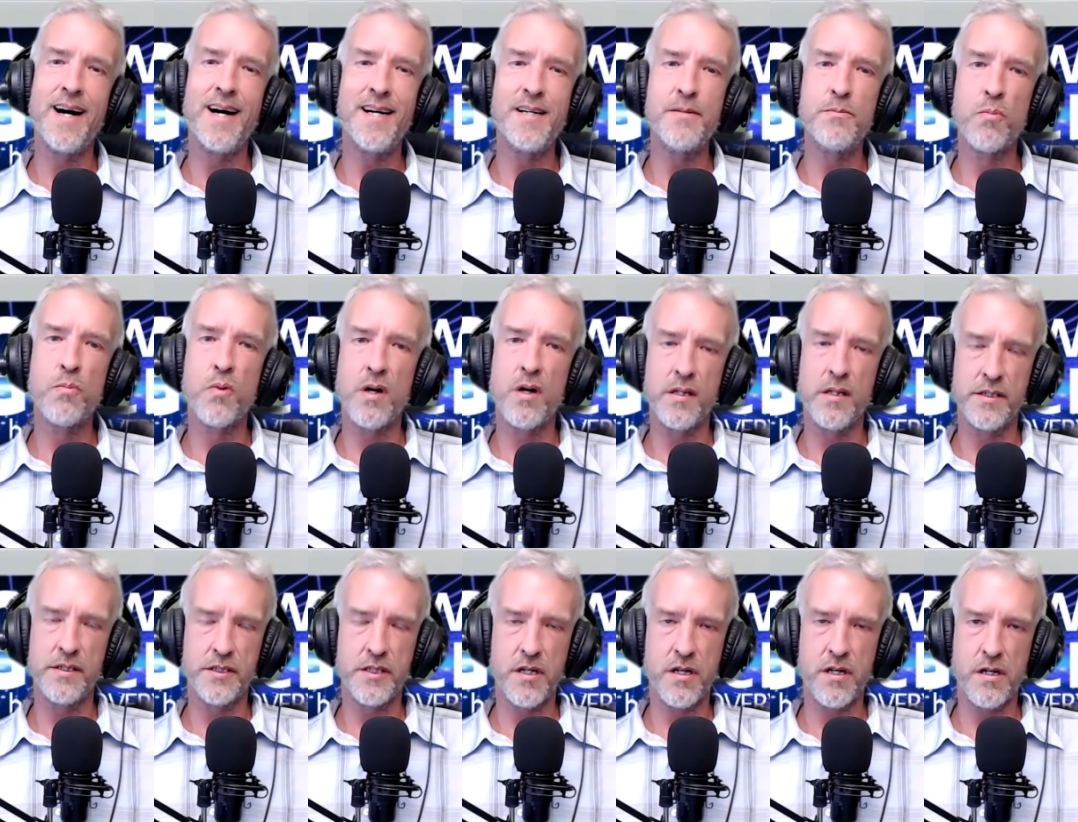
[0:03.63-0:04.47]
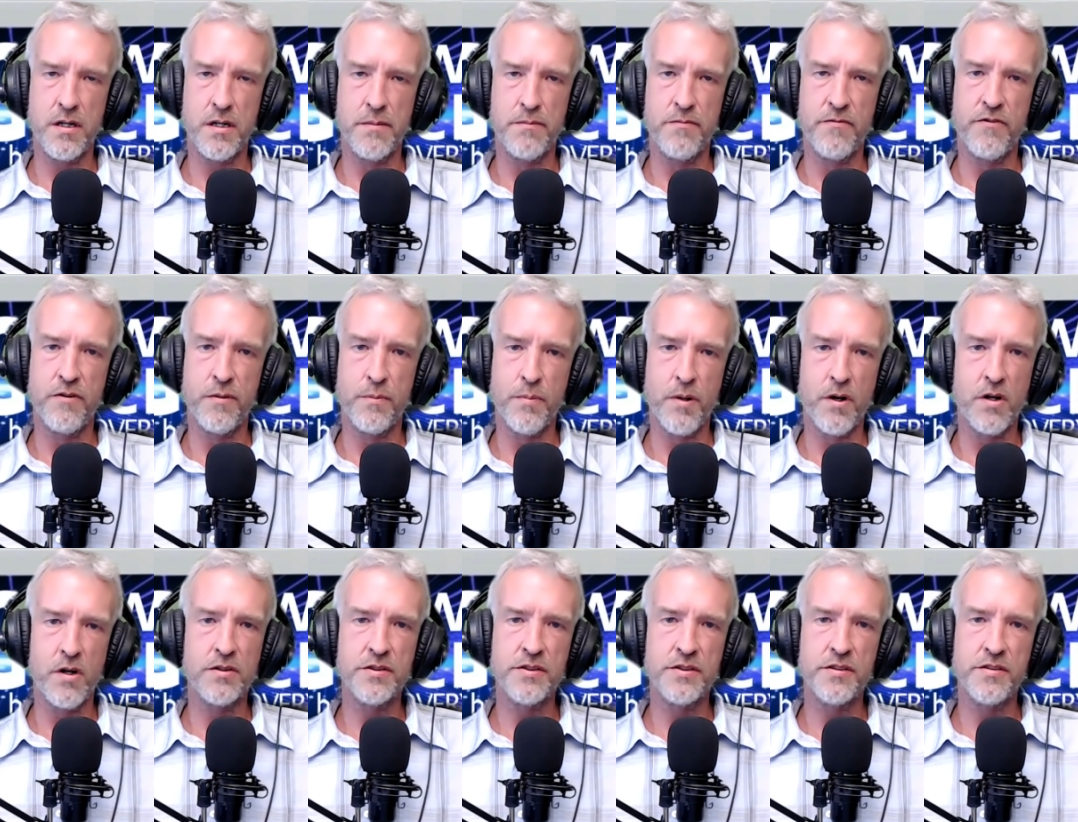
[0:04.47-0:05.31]
umbrella term for
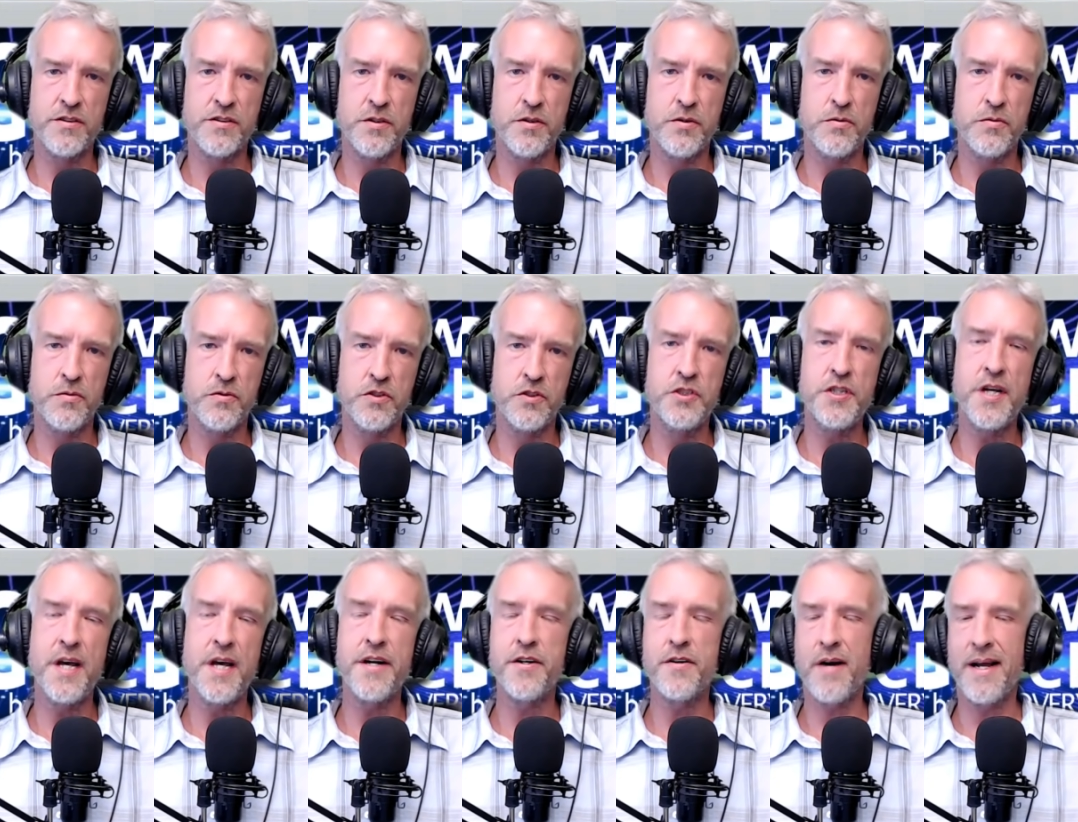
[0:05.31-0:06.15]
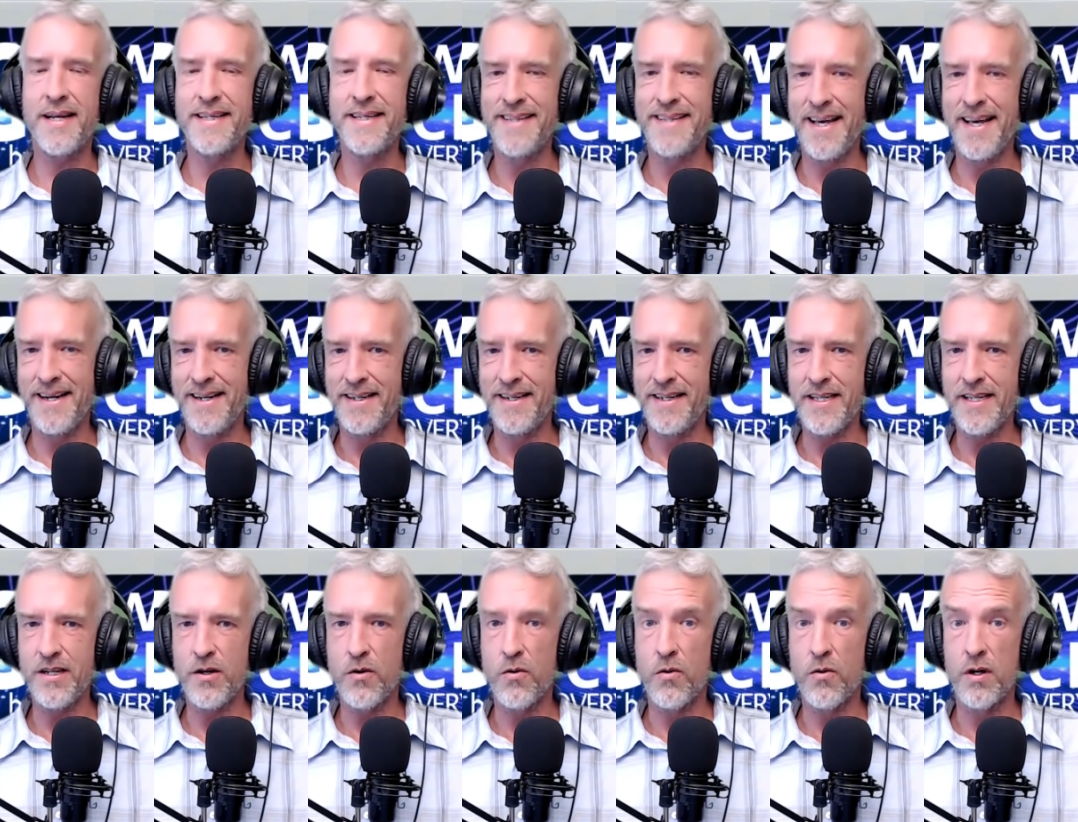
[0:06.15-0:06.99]
persons whose gender
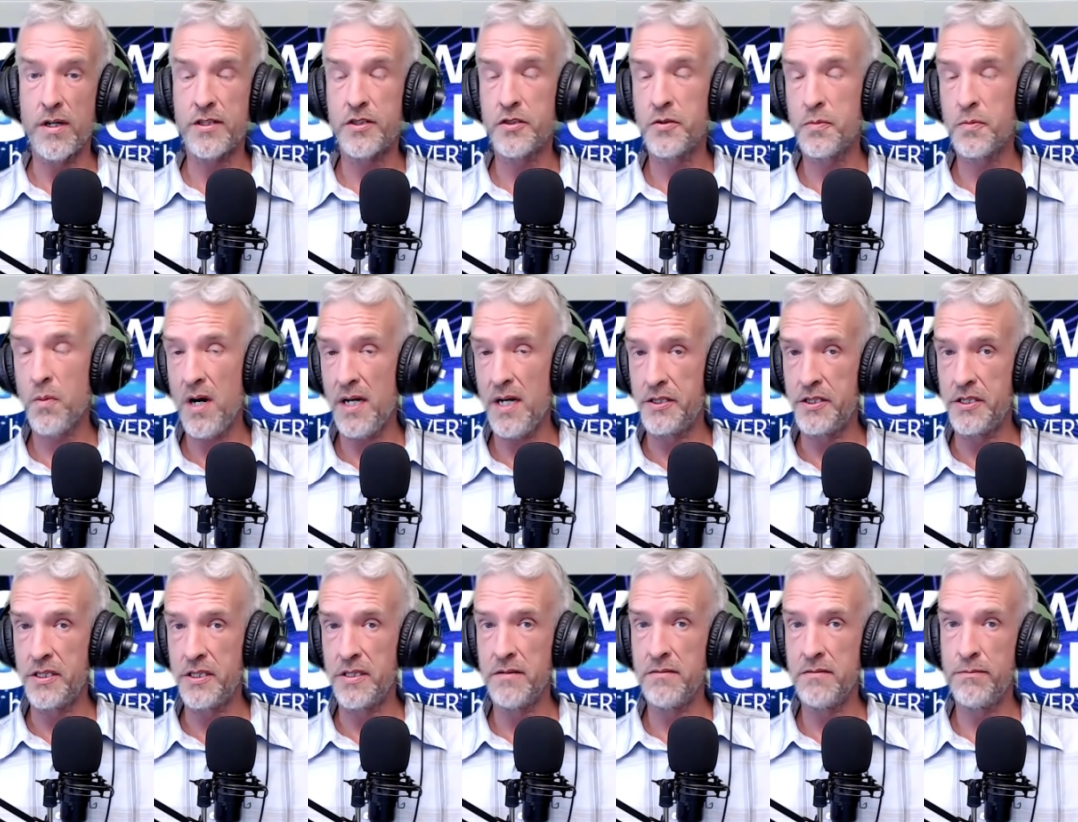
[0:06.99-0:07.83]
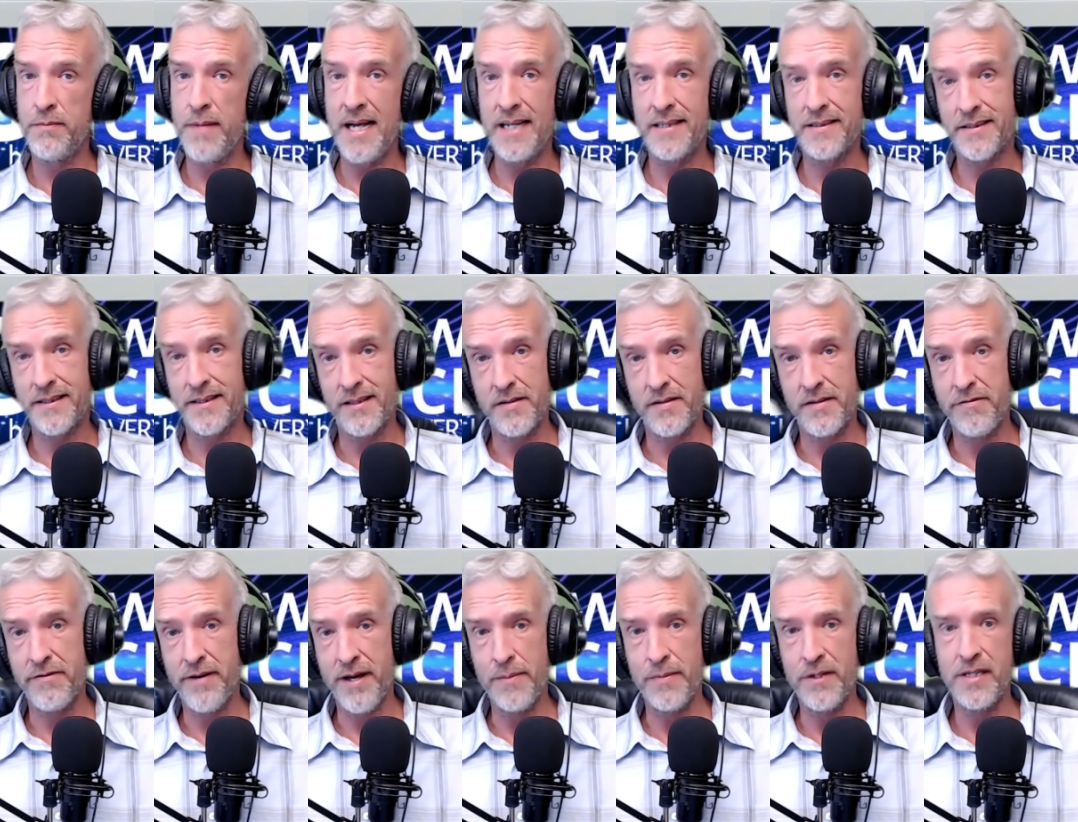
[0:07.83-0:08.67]
identity or expression, masculine,
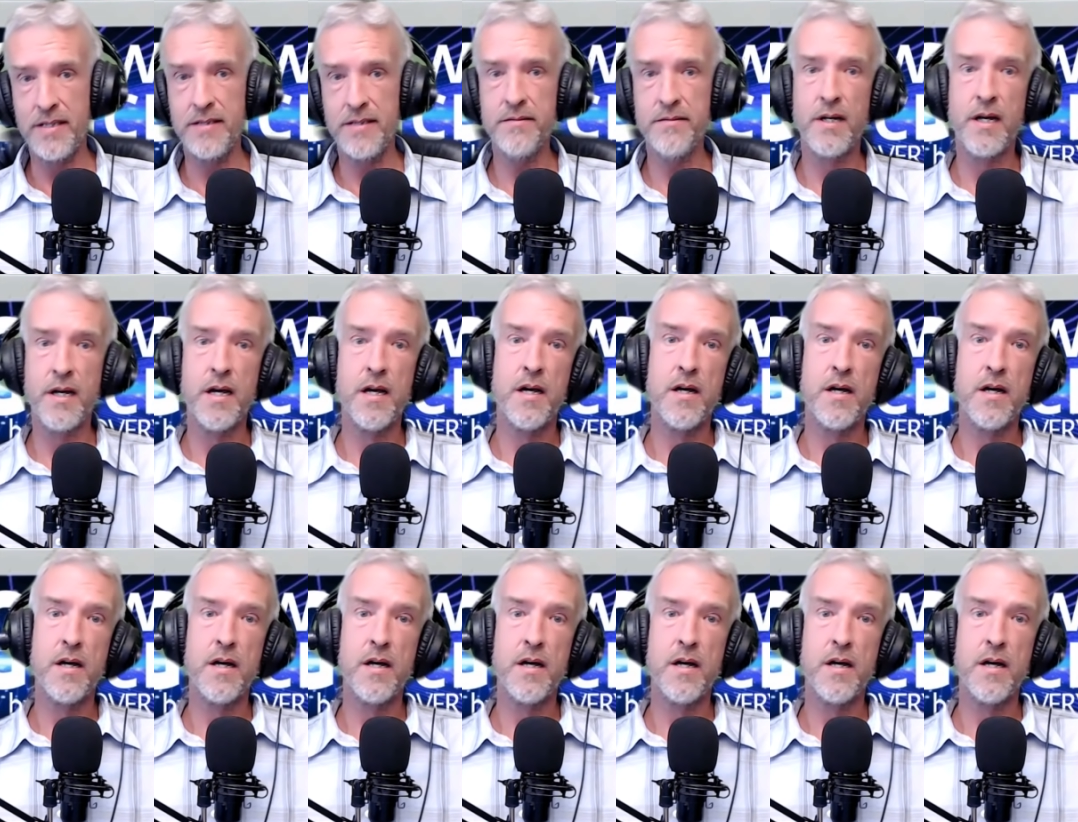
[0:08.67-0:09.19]
feminine,